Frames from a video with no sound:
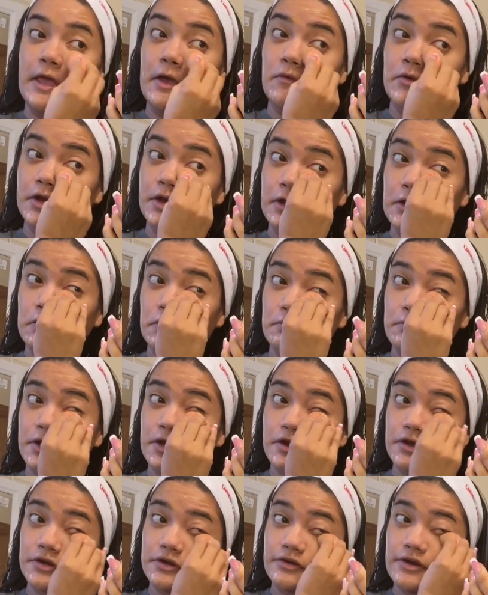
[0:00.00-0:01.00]
And when I go my
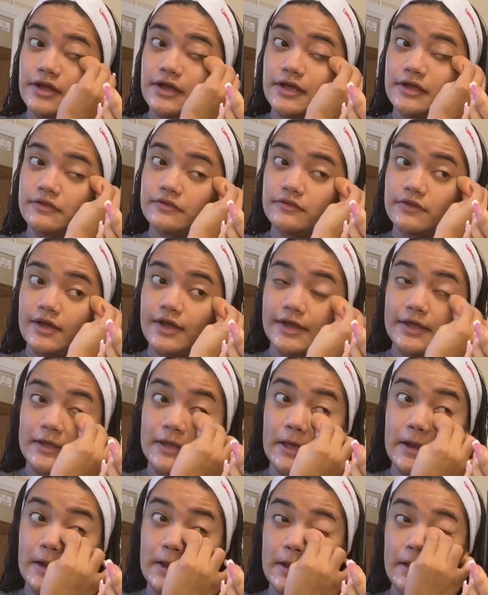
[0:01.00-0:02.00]
under eyes, I
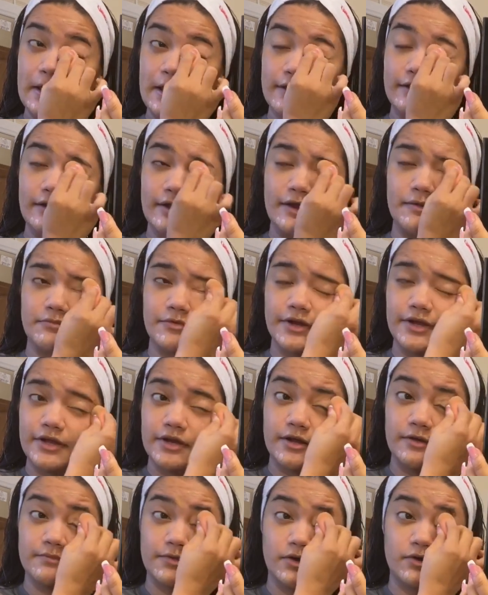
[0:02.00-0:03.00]
get it, and then I bring
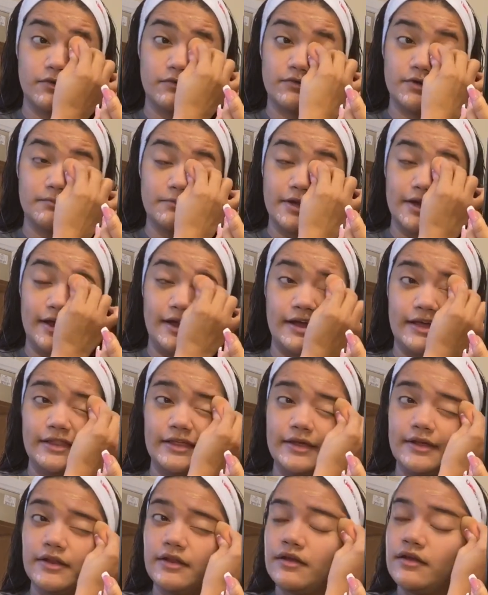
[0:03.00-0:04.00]
it up over my
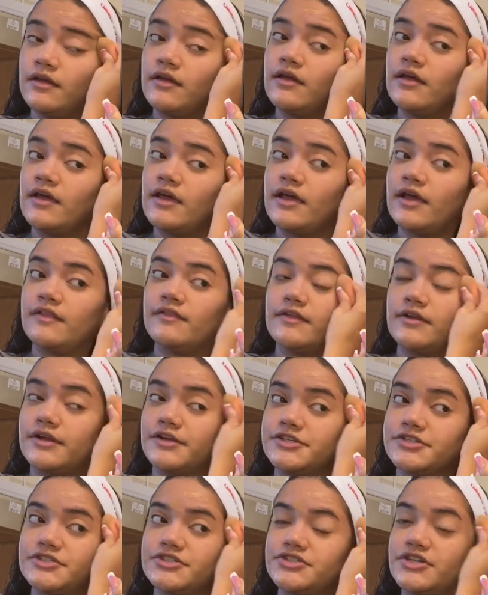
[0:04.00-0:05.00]
eyelid, and then I
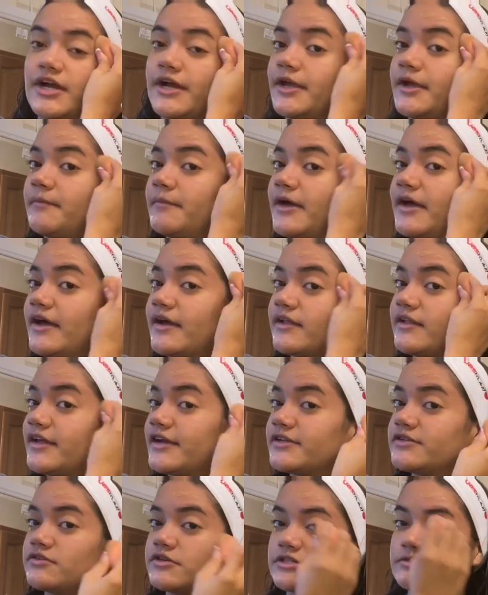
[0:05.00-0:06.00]
just drag it back
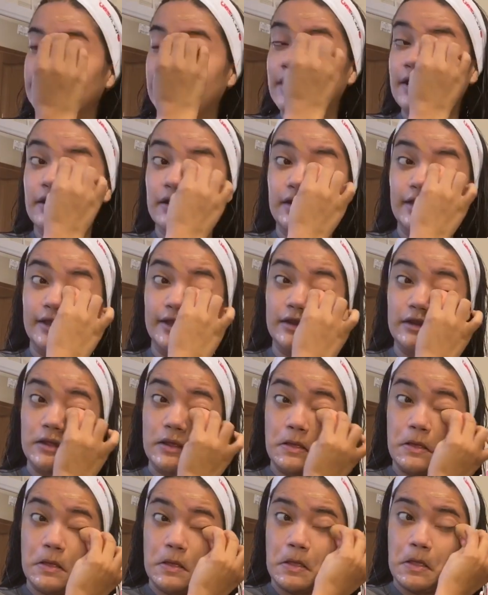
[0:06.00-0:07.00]
like towards my hairline.
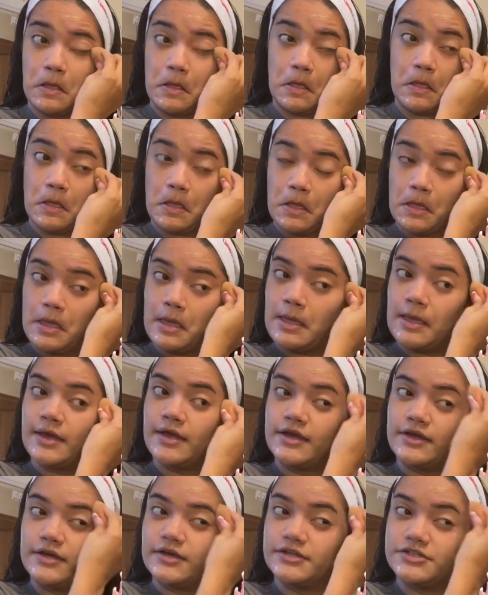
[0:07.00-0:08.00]

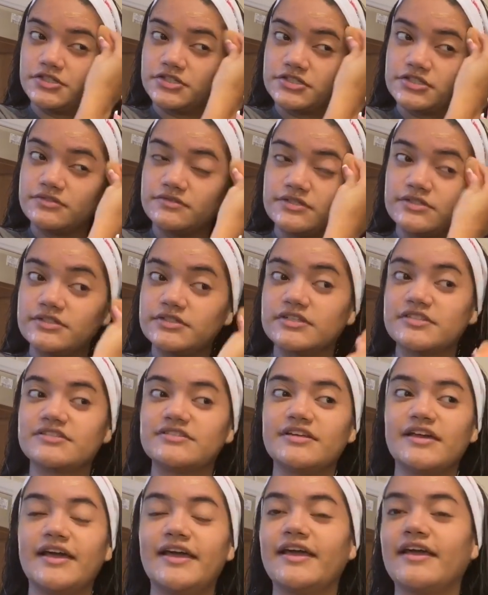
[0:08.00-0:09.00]
Just so it looks
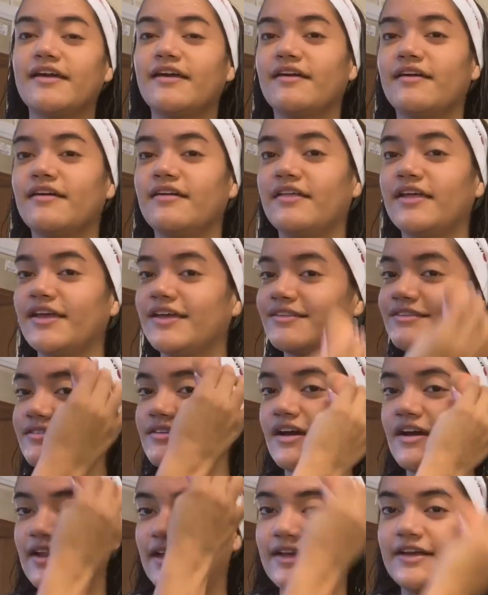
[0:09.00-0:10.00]
like, like it's
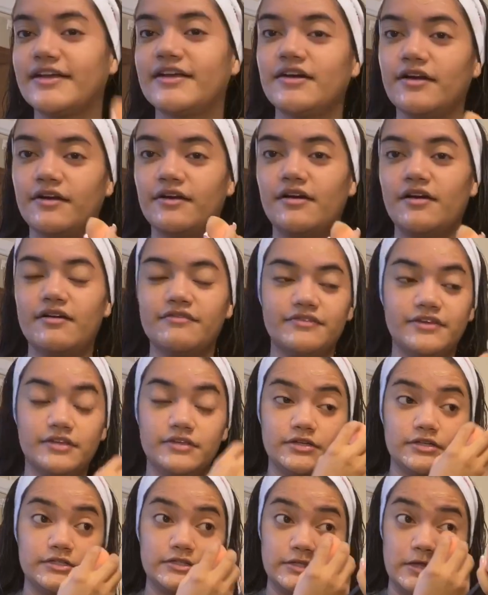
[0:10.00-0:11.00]
not like a cutoff, it
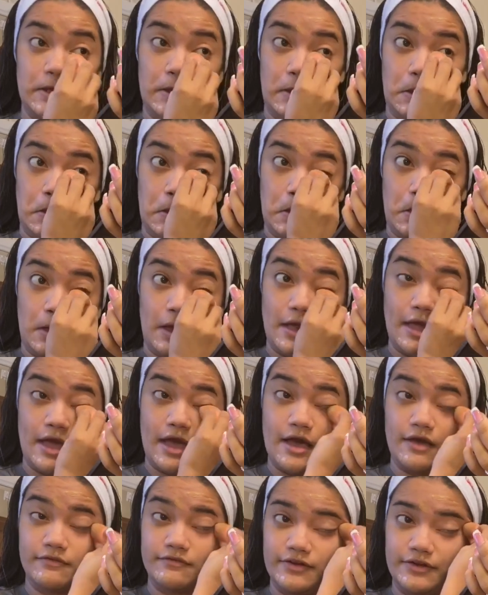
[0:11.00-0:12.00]
looks like I
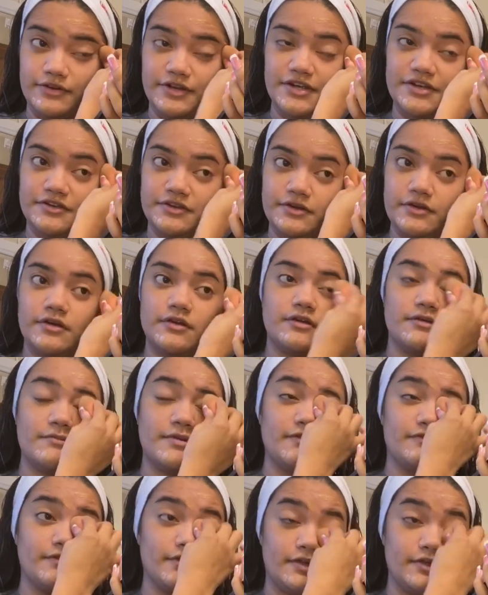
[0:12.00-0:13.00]
have foundation on on
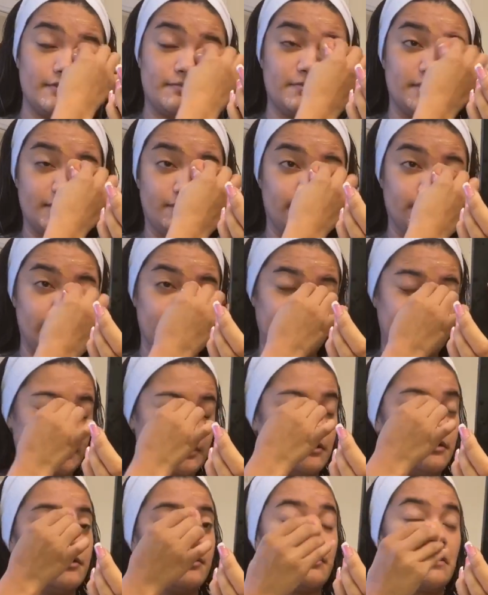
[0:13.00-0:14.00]
my face, but I really
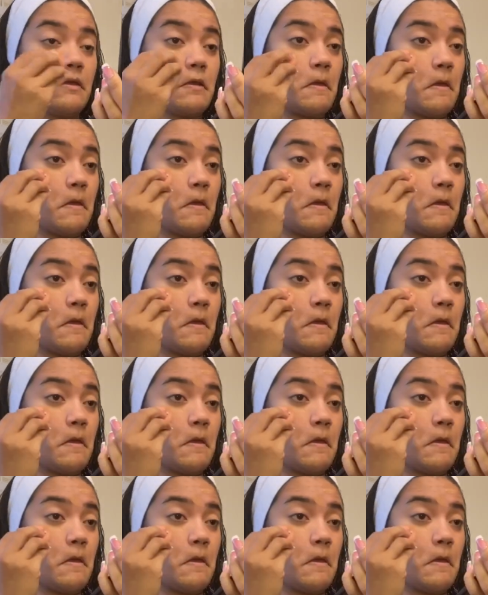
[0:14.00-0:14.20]
don't.